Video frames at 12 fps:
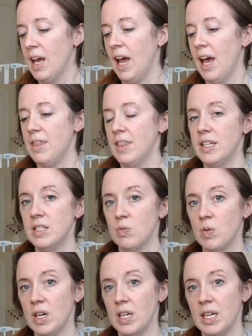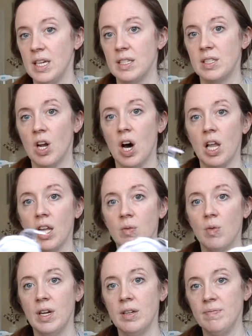And this one is an
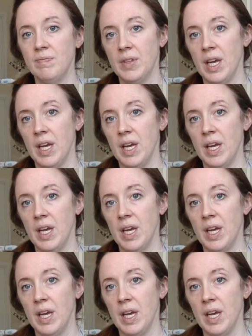all-in-one,